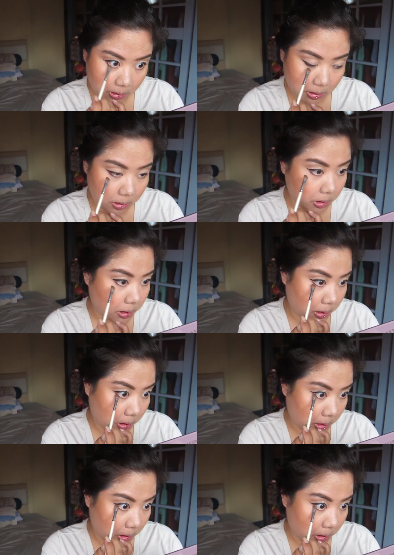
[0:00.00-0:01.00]

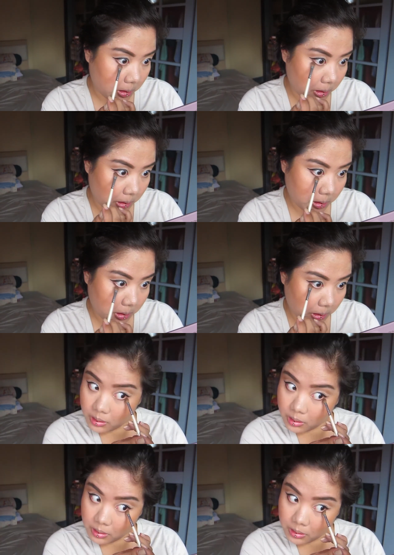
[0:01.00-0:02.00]

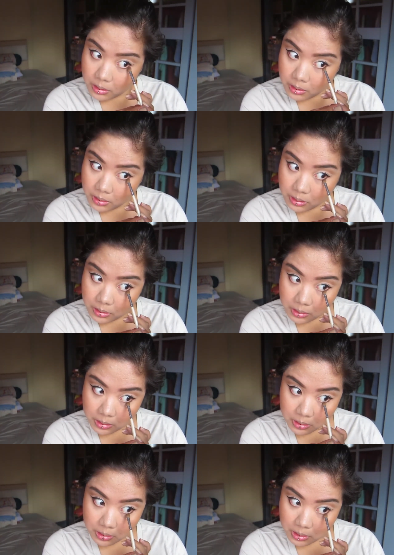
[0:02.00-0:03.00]

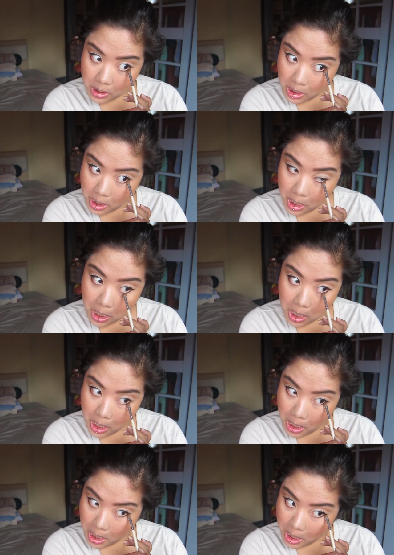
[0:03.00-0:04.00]

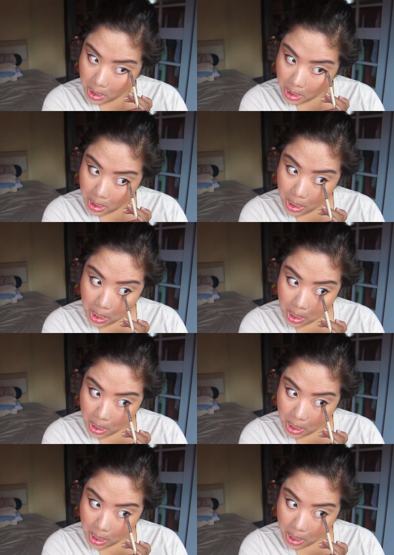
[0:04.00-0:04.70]
(no one is talking)